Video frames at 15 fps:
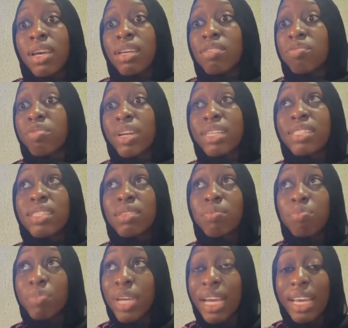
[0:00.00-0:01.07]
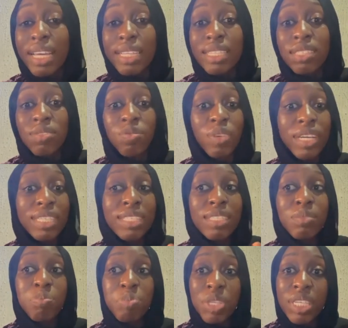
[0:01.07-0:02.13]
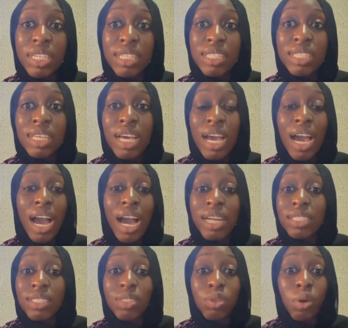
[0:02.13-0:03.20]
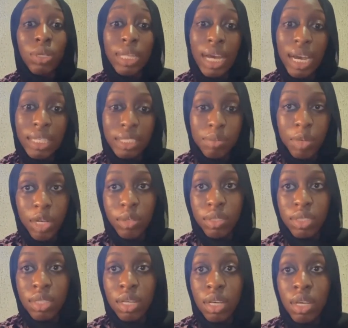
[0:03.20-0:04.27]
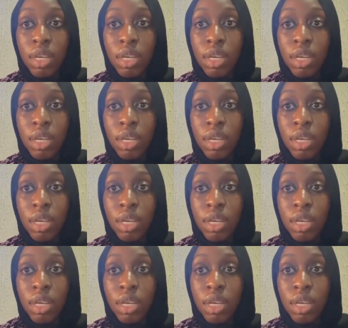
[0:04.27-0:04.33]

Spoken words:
infecting birds, infecting pigs, and other animals.